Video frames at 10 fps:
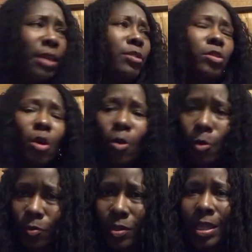
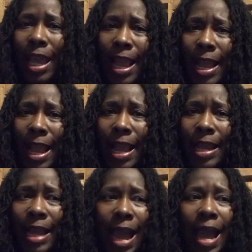So the AA
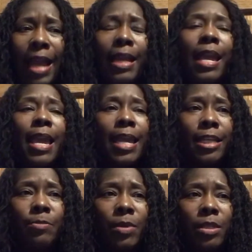guy
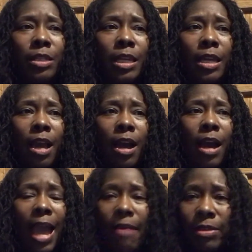is busy uh,
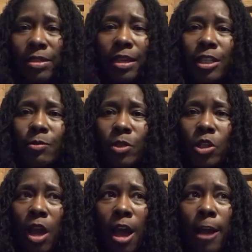having sex with
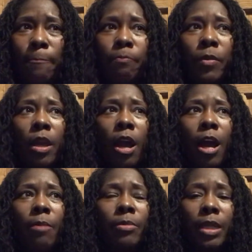John,
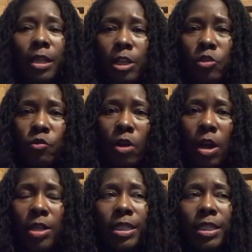um, getting drugs.